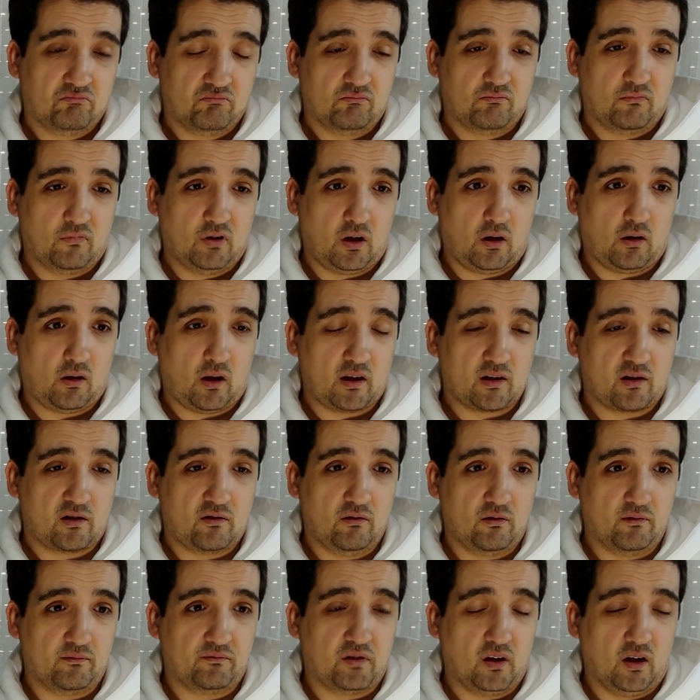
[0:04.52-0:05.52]
well, I should
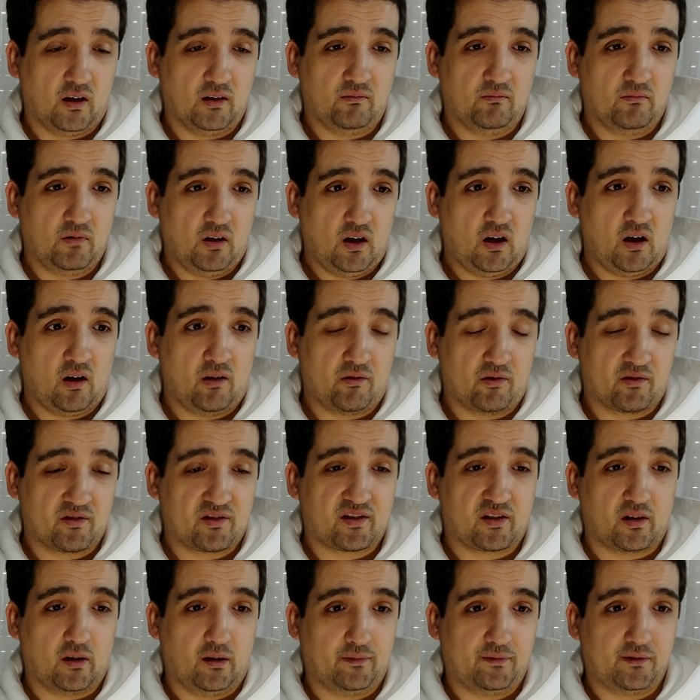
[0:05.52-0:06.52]
have done other
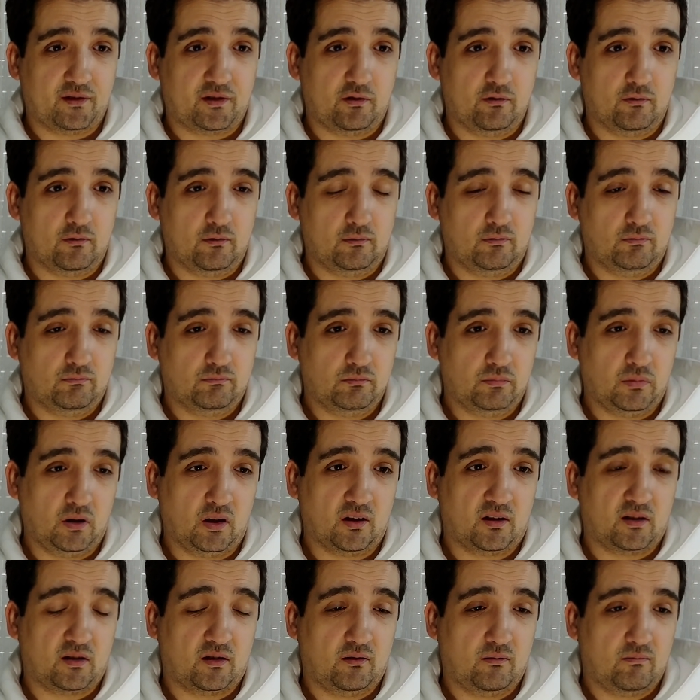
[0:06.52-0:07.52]
stuff too,
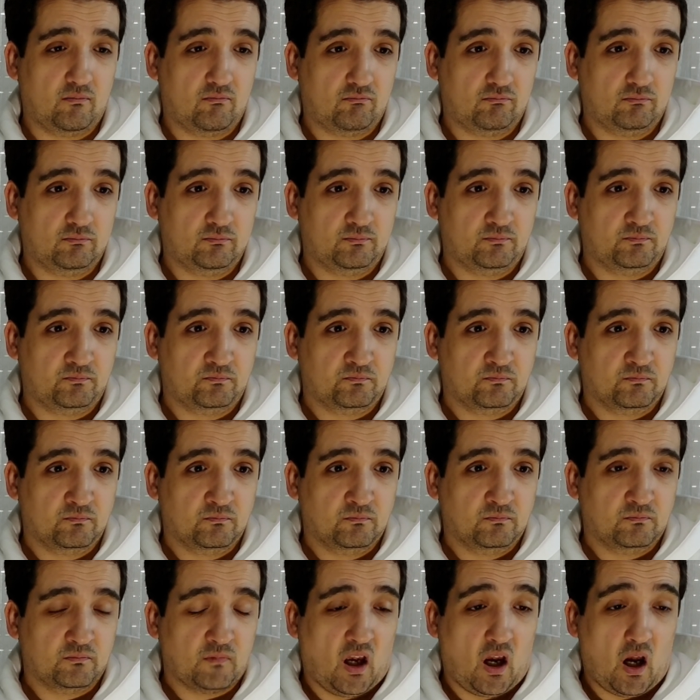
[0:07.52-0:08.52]
but
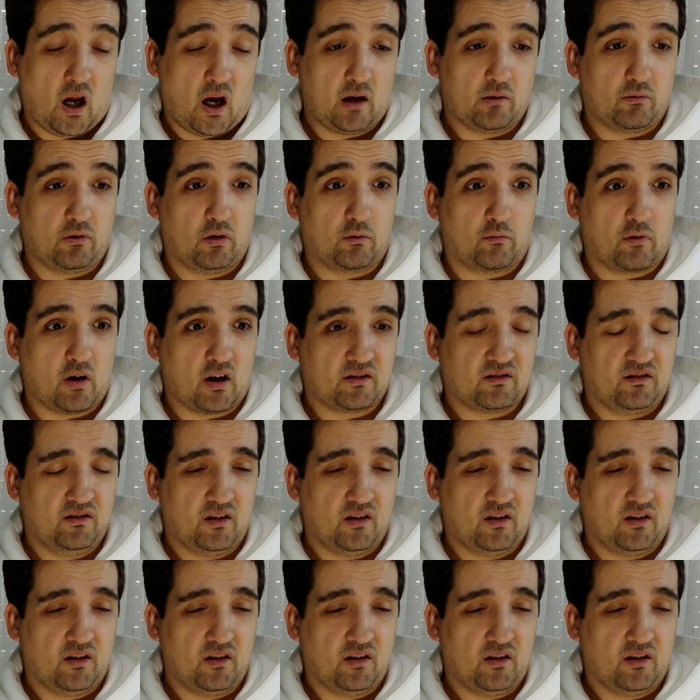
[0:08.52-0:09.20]
I regret